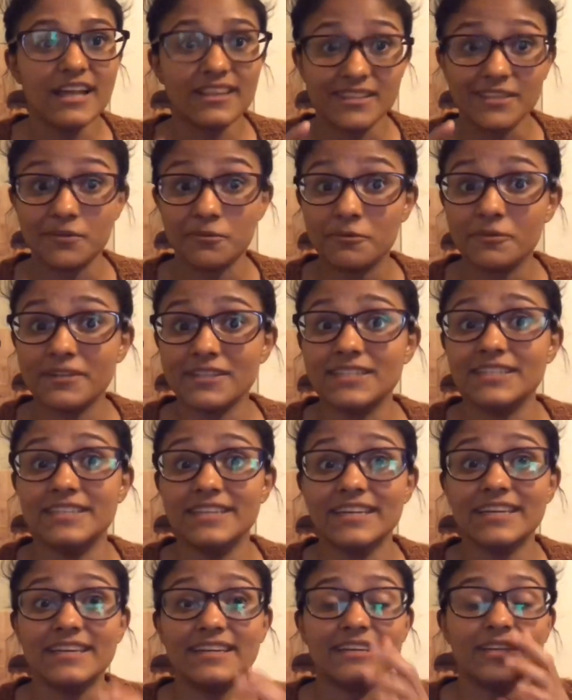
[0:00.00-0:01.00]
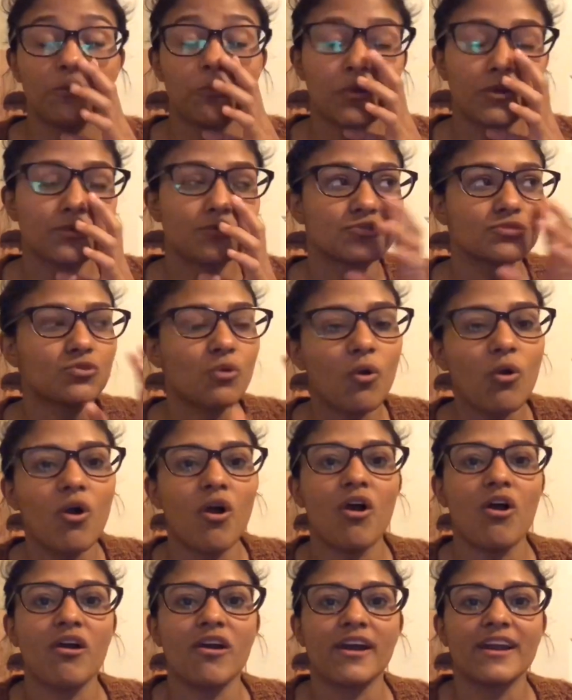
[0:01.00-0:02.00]
They really did. They worked so
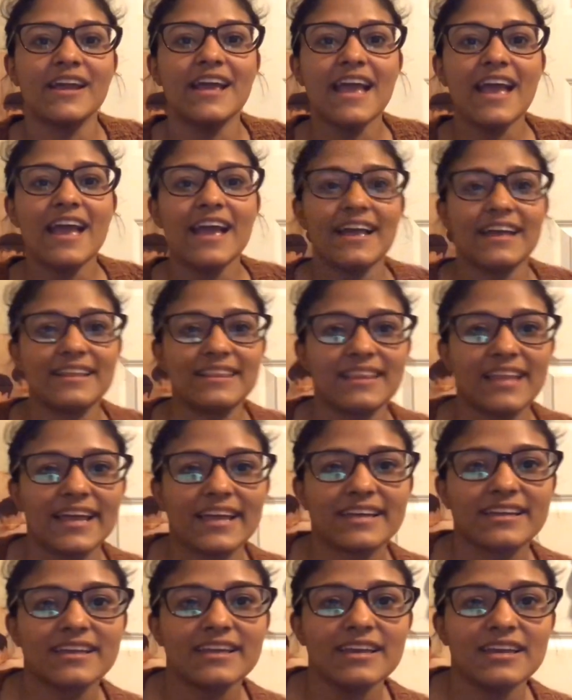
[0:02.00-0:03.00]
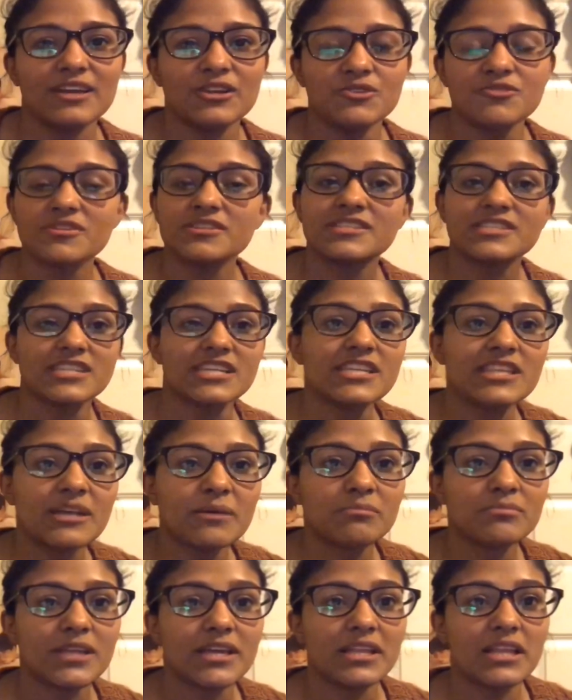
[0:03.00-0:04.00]
hard, and like you can see
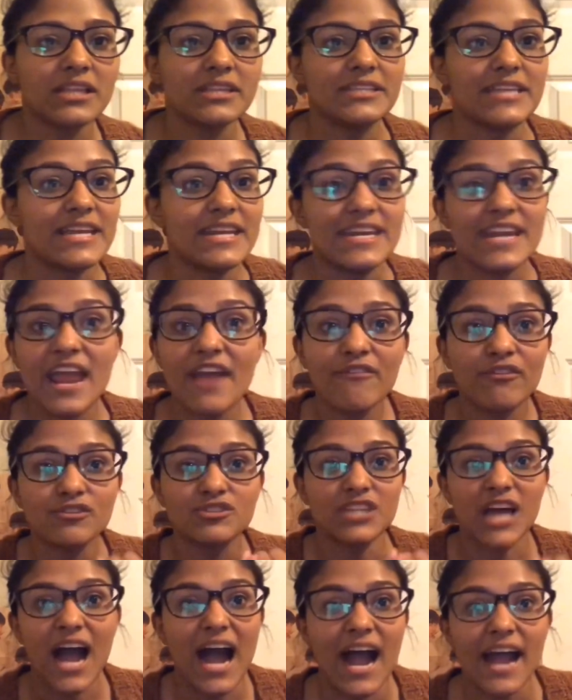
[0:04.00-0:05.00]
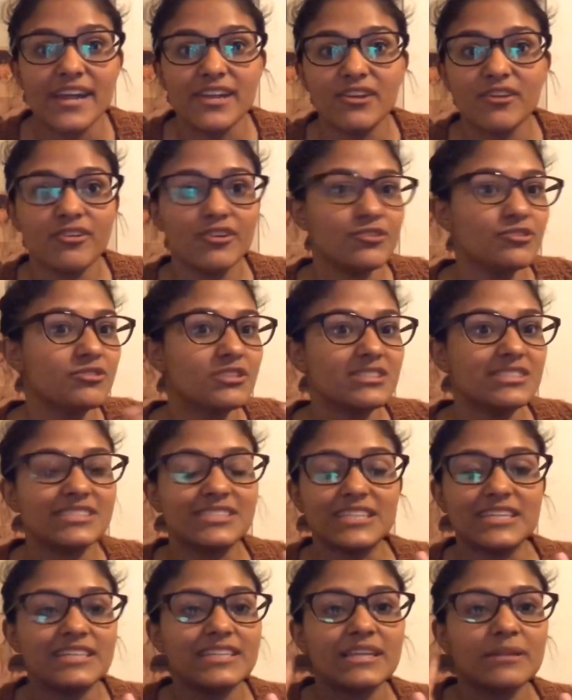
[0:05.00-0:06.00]
them, they they never tire. You can
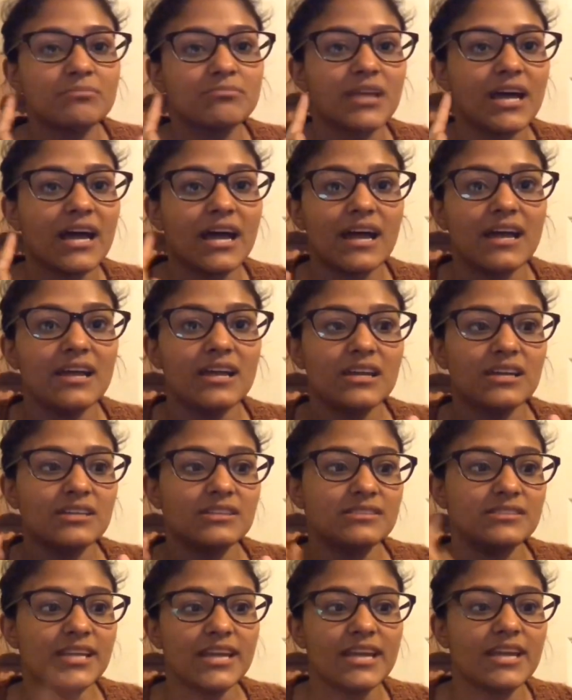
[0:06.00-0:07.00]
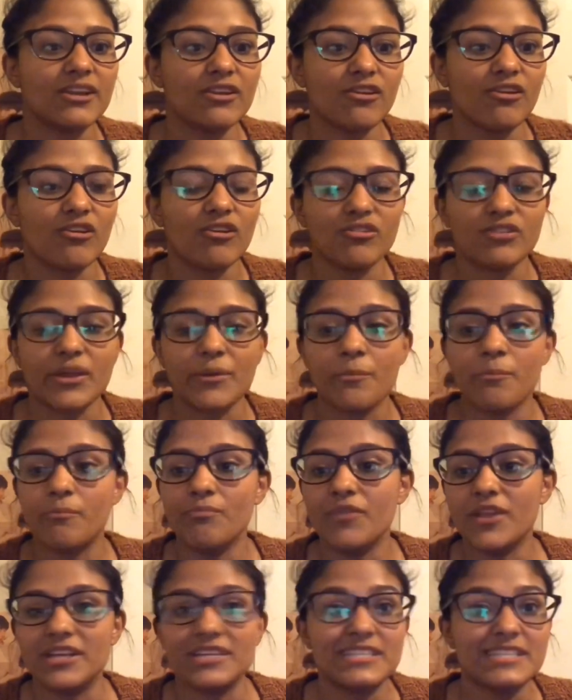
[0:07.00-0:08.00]
see them that they're
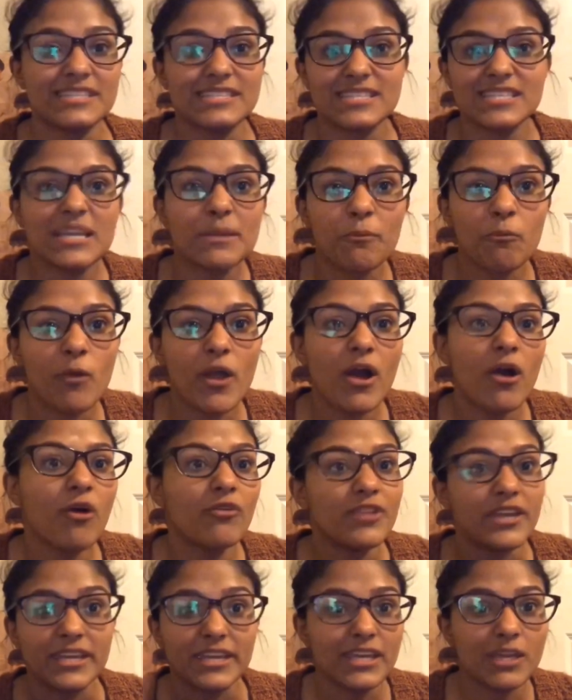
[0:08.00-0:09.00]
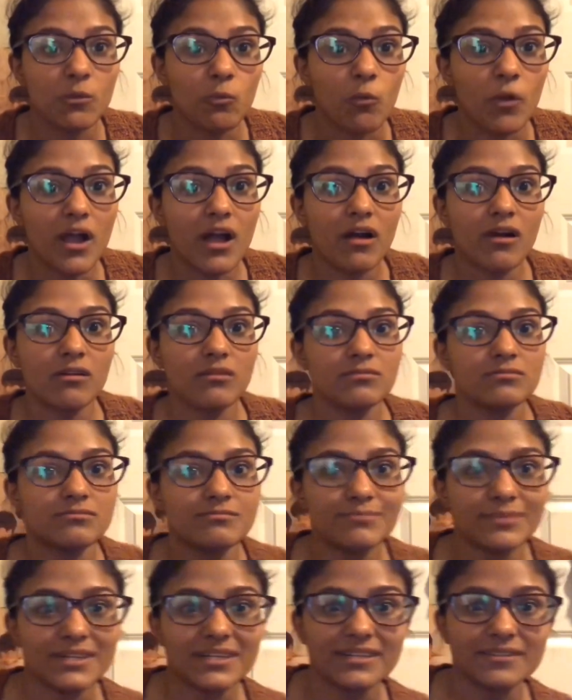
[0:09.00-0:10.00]
they, they sleep well, they eat well,
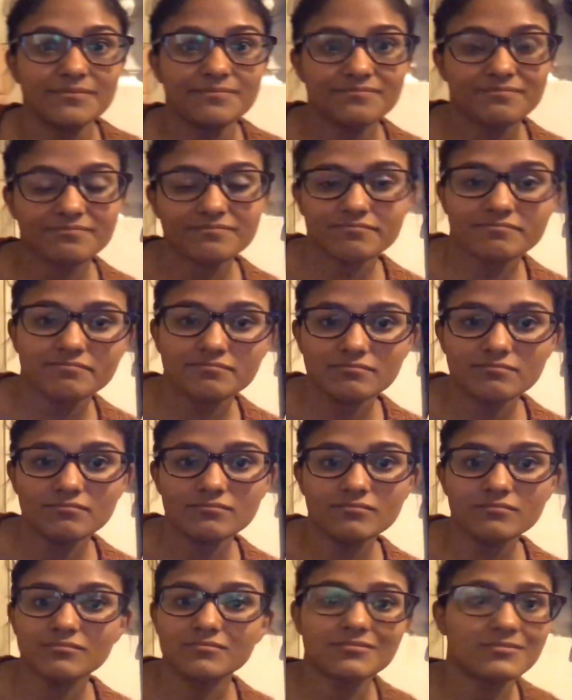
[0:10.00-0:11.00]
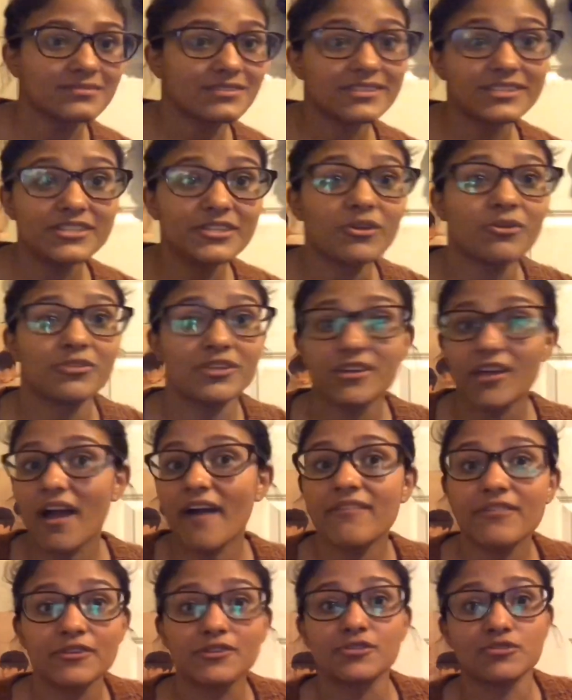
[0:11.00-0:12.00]
but you know they
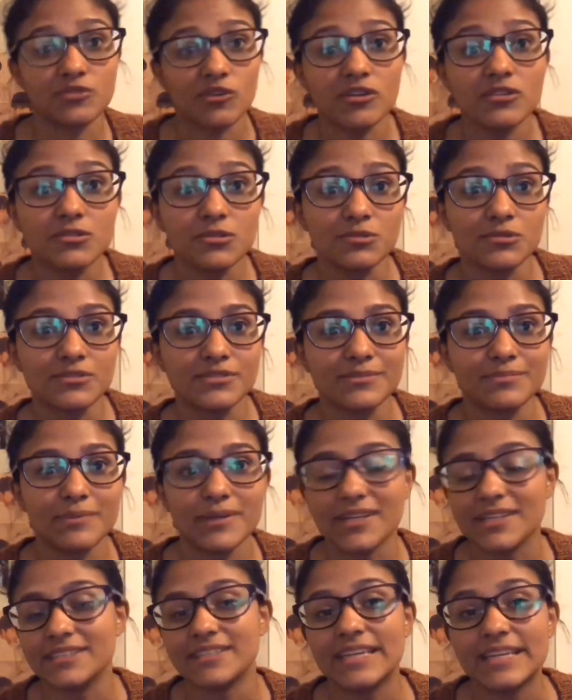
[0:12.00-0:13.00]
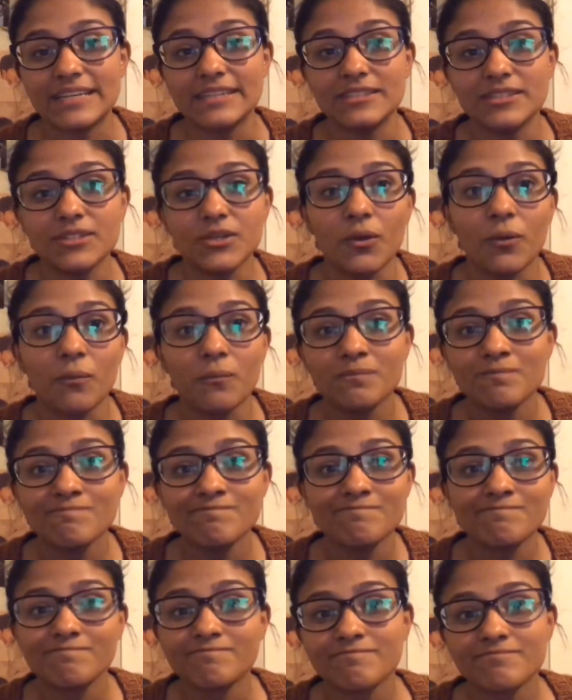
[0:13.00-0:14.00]
have their struggles, but they you know
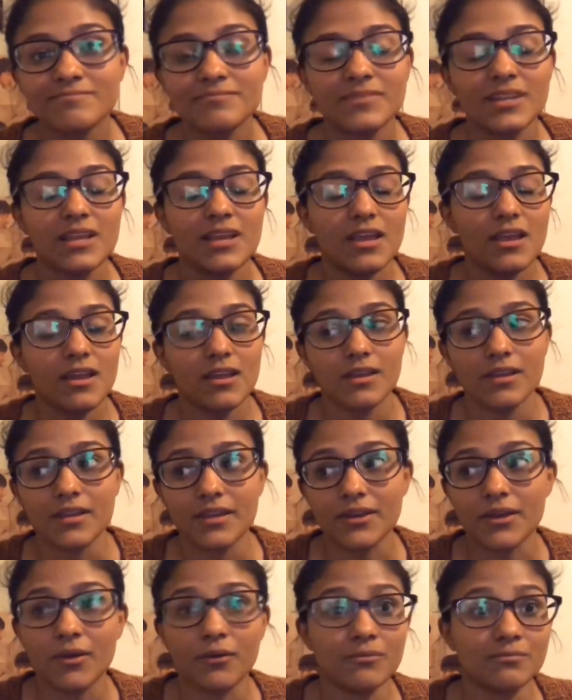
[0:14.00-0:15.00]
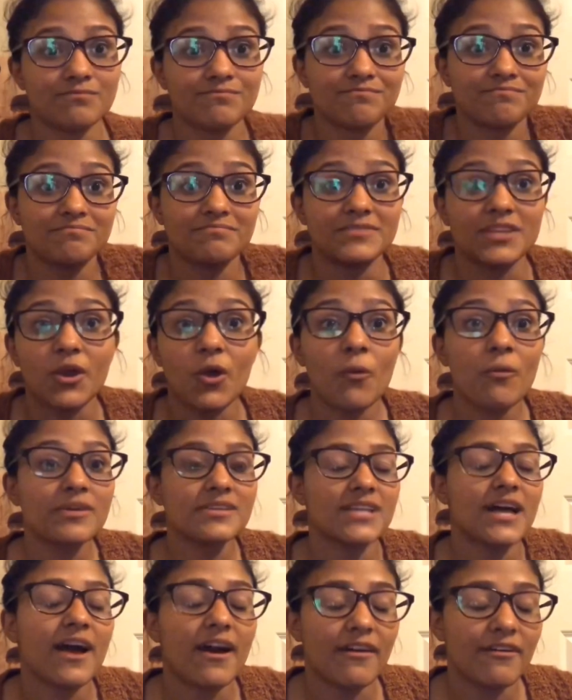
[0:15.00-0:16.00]
you know they
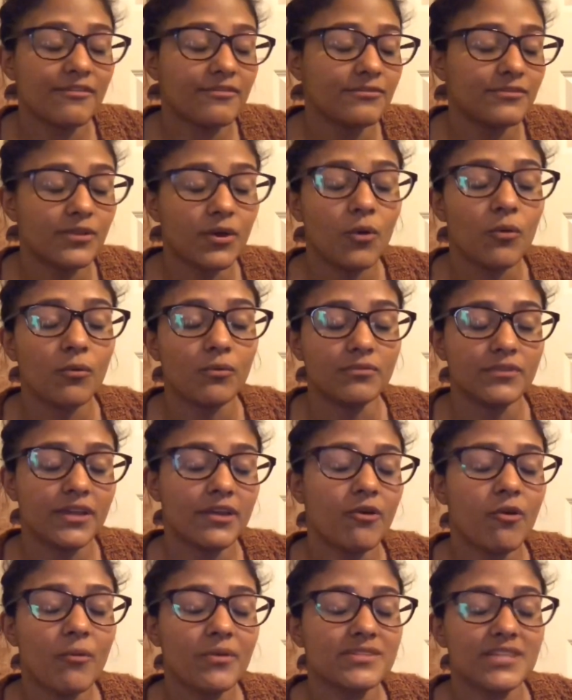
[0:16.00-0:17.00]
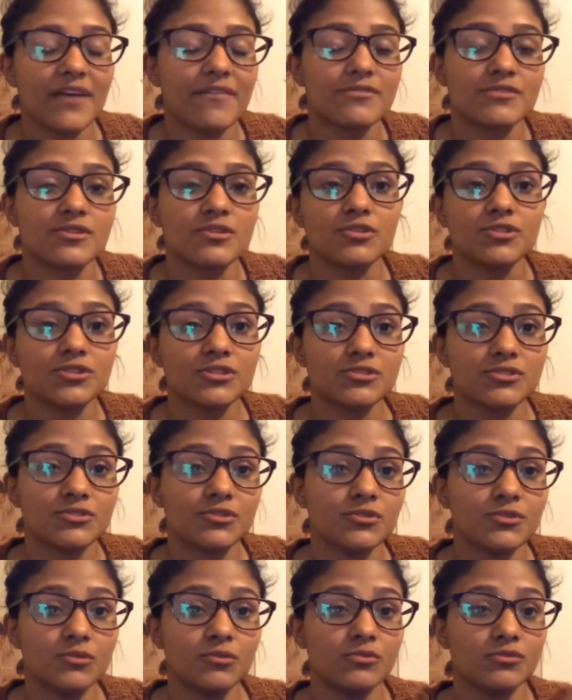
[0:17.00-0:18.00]
always have they always have a solution
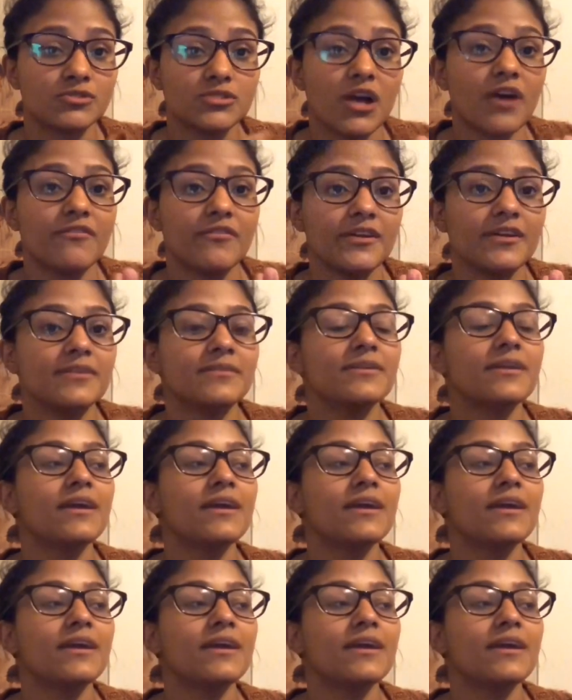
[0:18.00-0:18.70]
to solve it.